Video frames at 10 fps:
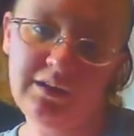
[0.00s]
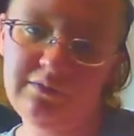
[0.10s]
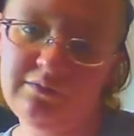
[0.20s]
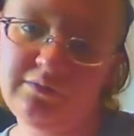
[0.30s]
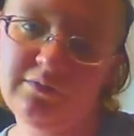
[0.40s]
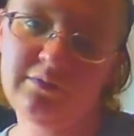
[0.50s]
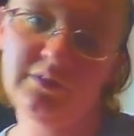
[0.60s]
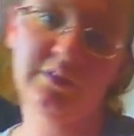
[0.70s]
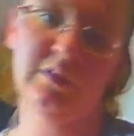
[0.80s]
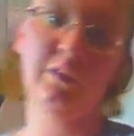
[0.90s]
it.
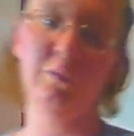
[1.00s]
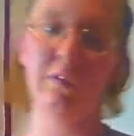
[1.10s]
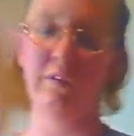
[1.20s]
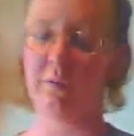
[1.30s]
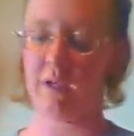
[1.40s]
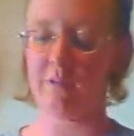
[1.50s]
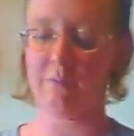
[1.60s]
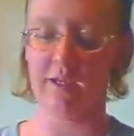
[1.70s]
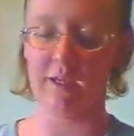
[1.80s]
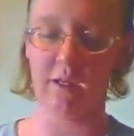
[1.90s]
There's certain ones I'm kind of
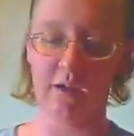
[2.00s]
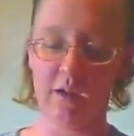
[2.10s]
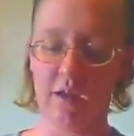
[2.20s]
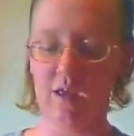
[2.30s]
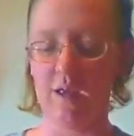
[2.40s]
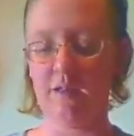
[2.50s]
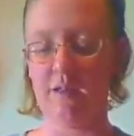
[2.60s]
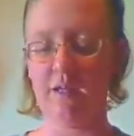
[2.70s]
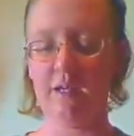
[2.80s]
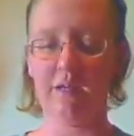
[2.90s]
picky.
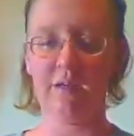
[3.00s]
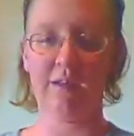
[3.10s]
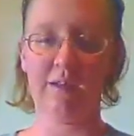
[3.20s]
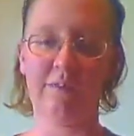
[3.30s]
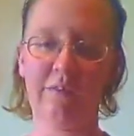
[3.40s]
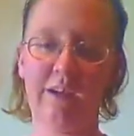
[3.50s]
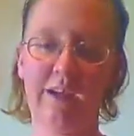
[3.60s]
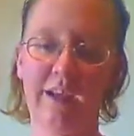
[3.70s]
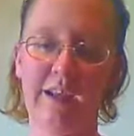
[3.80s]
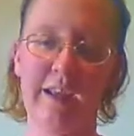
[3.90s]
Then I've
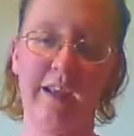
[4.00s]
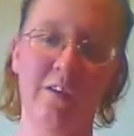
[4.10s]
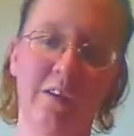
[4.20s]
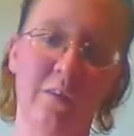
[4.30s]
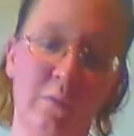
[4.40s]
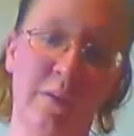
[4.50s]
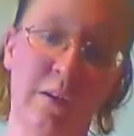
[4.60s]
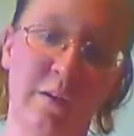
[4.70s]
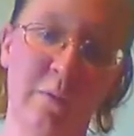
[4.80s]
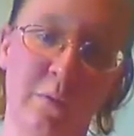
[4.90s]
already kind of ate on this with my
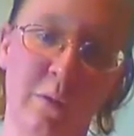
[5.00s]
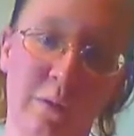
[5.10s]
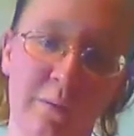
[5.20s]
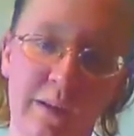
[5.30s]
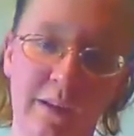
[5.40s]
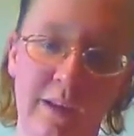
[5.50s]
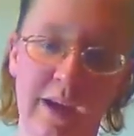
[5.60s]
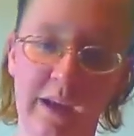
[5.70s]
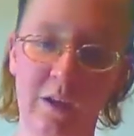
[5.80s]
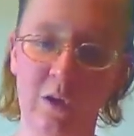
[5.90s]
little boy, but I
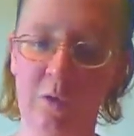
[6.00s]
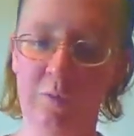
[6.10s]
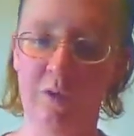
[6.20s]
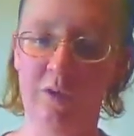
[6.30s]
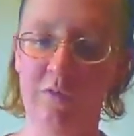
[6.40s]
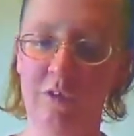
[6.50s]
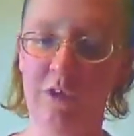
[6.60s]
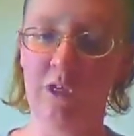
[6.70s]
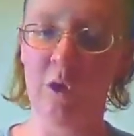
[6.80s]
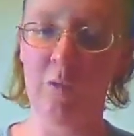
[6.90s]
had a coupon for
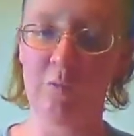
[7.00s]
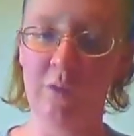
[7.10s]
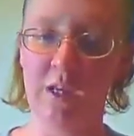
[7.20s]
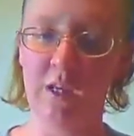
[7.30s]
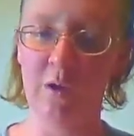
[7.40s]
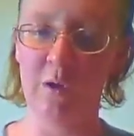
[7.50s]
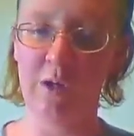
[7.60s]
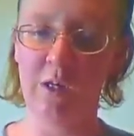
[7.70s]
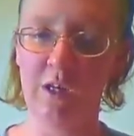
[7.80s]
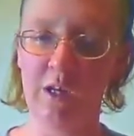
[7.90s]
the Yoplait
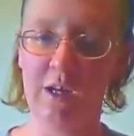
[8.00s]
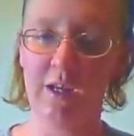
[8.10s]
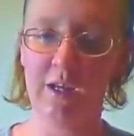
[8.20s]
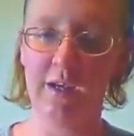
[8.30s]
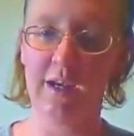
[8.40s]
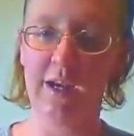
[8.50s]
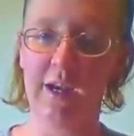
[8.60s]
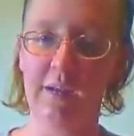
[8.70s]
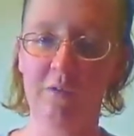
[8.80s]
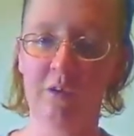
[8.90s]
yogurt. I got
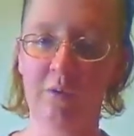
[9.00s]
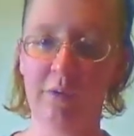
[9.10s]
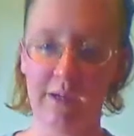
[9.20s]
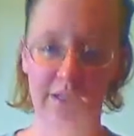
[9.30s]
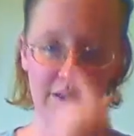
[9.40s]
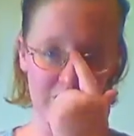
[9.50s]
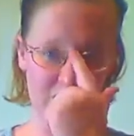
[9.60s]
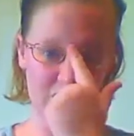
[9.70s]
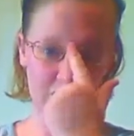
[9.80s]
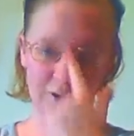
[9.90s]
him strawberry. He loves
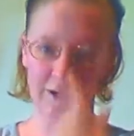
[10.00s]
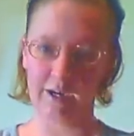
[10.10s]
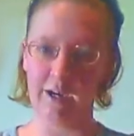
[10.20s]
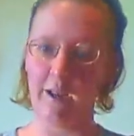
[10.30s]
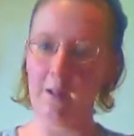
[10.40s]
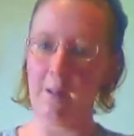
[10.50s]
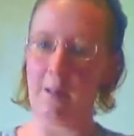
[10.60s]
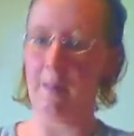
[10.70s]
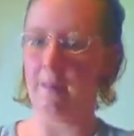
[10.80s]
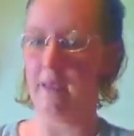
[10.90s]
strawberry,
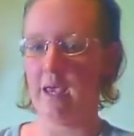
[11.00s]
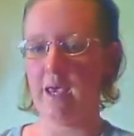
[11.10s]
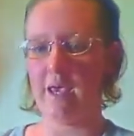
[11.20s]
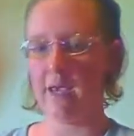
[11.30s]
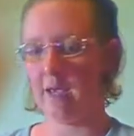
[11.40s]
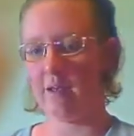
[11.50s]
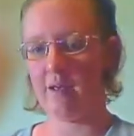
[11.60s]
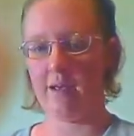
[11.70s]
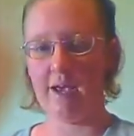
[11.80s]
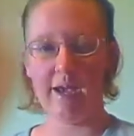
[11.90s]
and
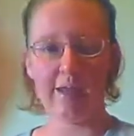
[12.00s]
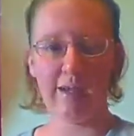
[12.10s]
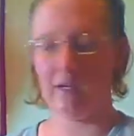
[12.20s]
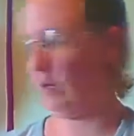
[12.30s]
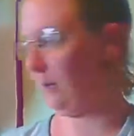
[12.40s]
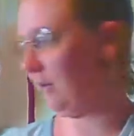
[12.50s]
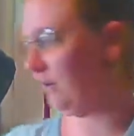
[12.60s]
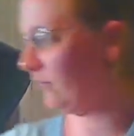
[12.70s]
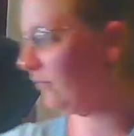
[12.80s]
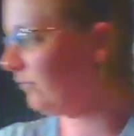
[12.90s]
uh, I had that
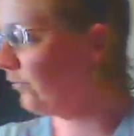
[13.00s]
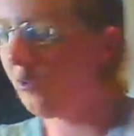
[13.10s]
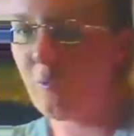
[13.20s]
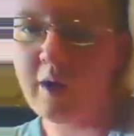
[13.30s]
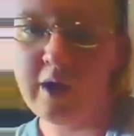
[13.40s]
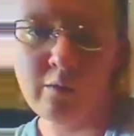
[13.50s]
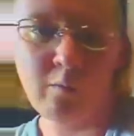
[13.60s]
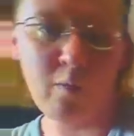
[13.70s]
coupon for quite a